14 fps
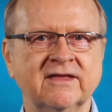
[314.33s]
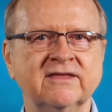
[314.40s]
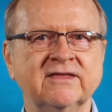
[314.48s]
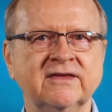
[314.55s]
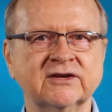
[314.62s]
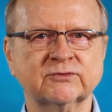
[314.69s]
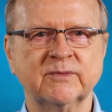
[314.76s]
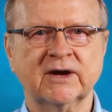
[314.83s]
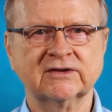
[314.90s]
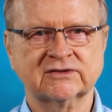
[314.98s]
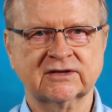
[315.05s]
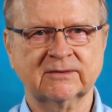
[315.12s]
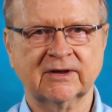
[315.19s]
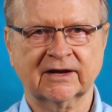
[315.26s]
This may
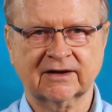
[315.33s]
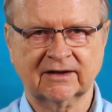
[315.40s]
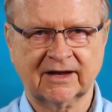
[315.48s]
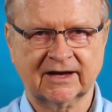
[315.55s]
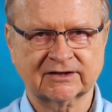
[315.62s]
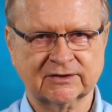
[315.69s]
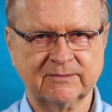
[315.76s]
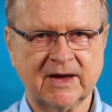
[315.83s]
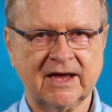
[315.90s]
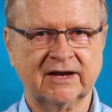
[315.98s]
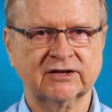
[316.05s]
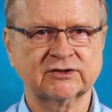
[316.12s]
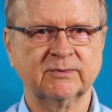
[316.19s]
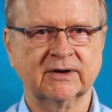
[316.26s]
seem like a lot to
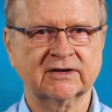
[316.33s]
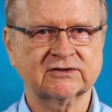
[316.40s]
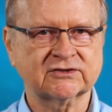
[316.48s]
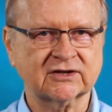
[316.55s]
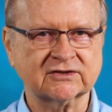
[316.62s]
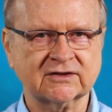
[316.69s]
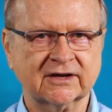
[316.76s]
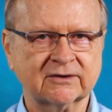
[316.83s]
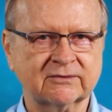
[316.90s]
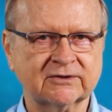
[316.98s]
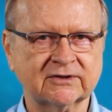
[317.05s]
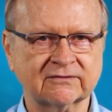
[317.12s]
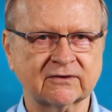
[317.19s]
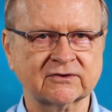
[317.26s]
manage, but it's just like
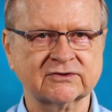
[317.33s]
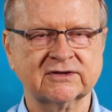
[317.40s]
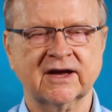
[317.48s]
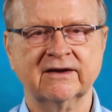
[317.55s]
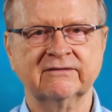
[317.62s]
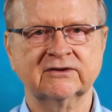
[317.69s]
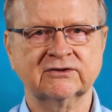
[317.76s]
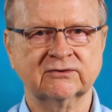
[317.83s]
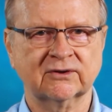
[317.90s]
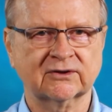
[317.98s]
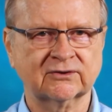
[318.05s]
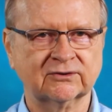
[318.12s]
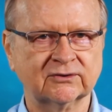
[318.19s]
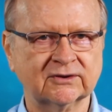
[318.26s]
when you first dive into a
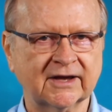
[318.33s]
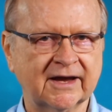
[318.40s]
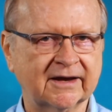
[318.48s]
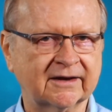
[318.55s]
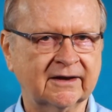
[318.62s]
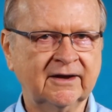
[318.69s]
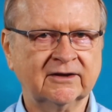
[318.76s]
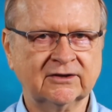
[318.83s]
cool lake.